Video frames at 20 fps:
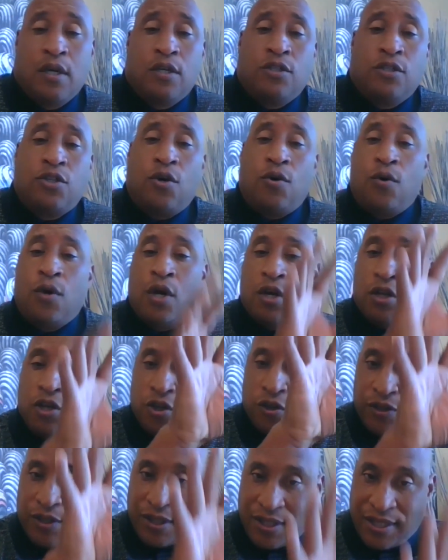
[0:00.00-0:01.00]
So
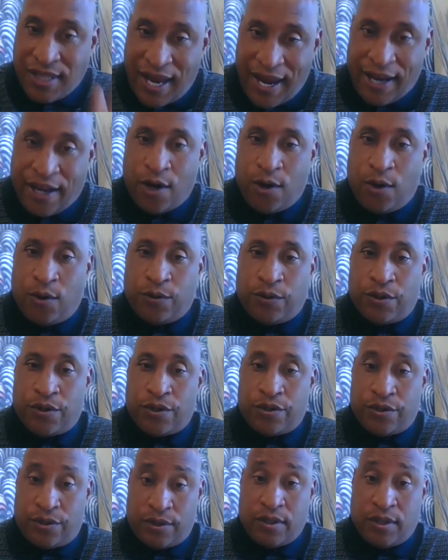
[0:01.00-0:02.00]
your
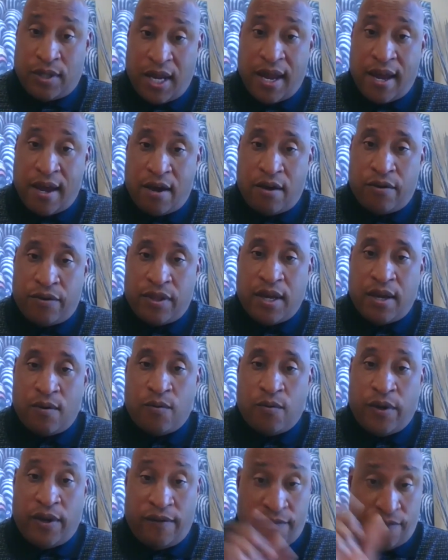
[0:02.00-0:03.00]
stakeholders, now that
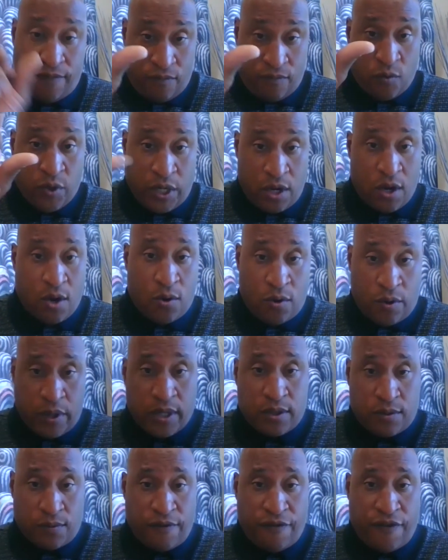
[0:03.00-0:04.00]
we know
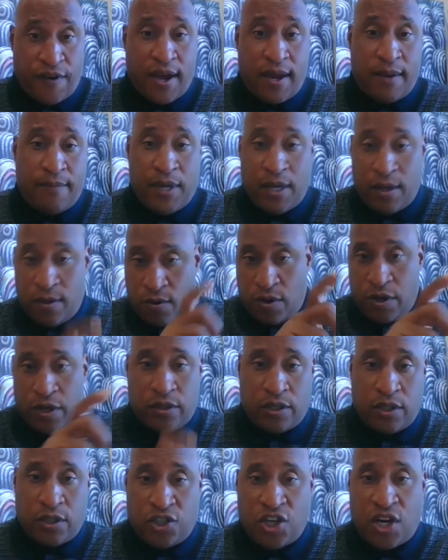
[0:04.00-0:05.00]
it's refinement or
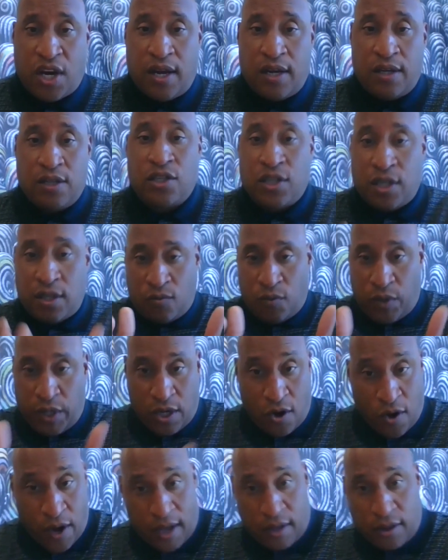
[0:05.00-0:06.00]
it's a change and we
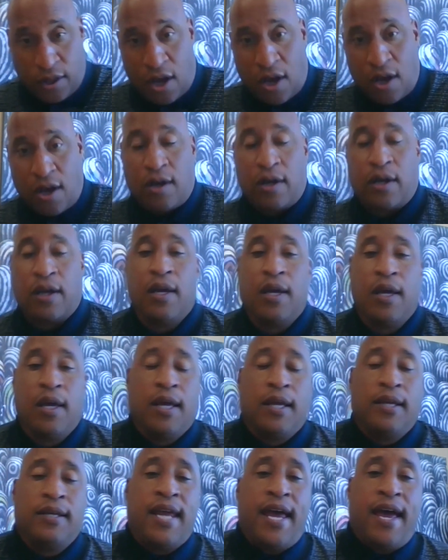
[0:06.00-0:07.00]
know how long,
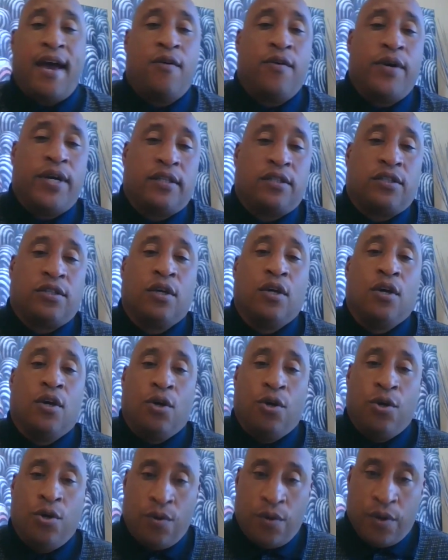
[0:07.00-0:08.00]
now it's
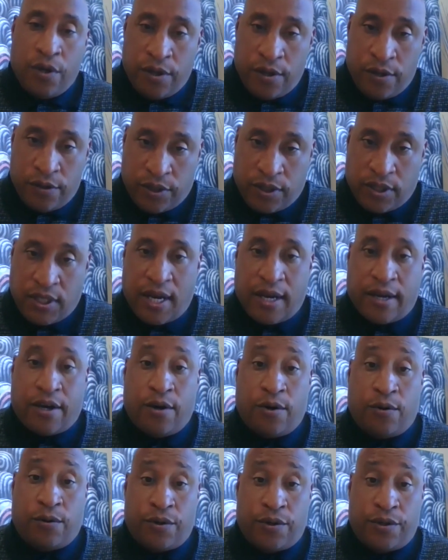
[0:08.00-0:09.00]
who are those
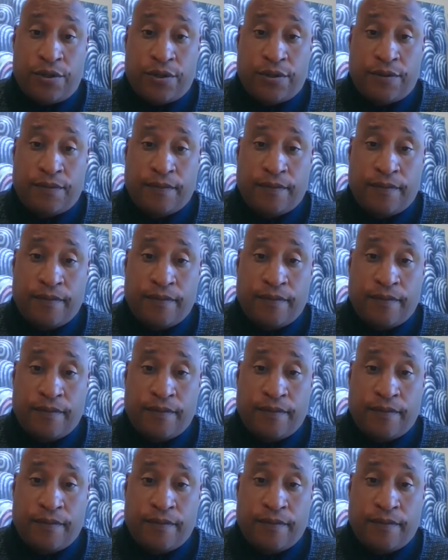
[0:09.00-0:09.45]
stakeholders?